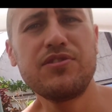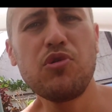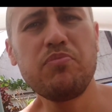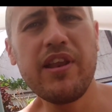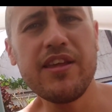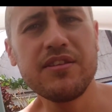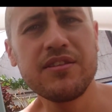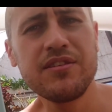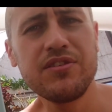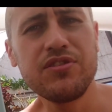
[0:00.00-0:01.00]
no
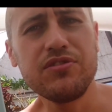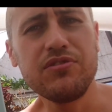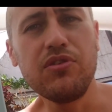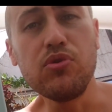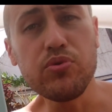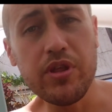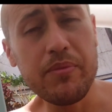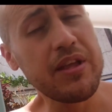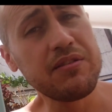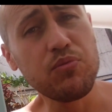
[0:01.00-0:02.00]
place to lure
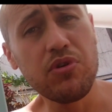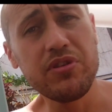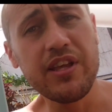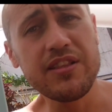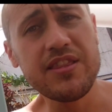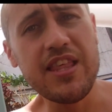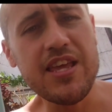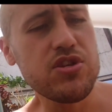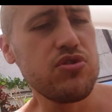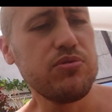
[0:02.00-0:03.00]
them, and that's a word that
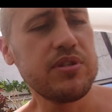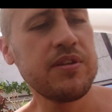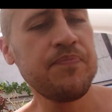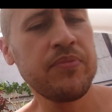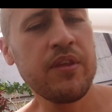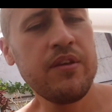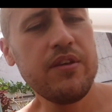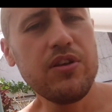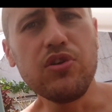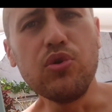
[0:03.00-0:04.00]
they use,
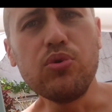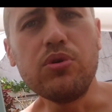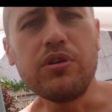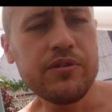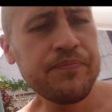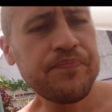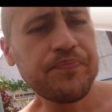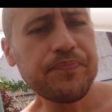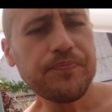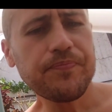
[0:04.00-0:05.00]
lure.
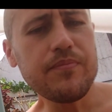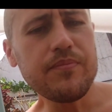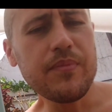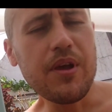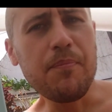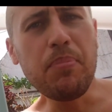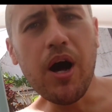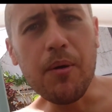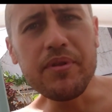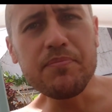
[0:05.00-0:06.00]
A
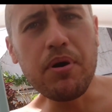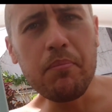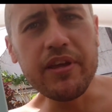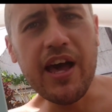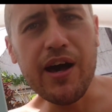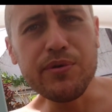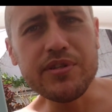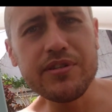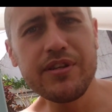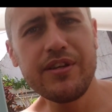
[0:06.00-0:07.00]
pub is a public
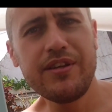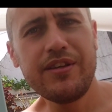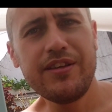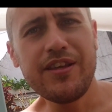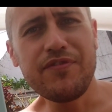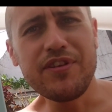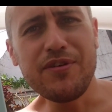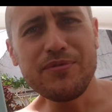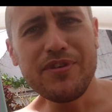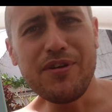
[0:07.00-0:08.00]
house. If you
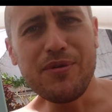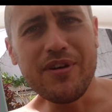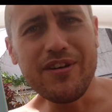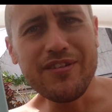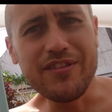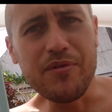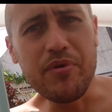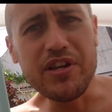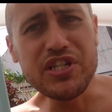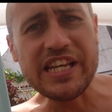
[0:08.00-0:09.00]
don't know the
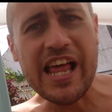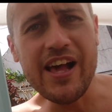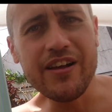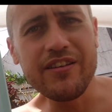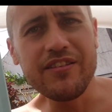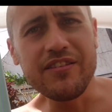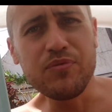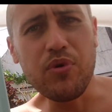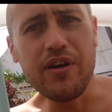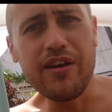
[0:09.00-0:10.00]
British slang,
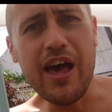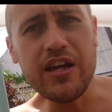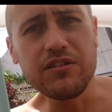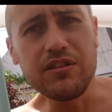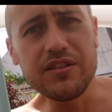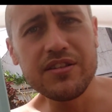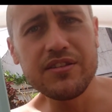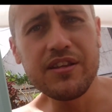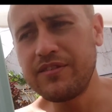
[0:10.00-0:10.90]
it's where adults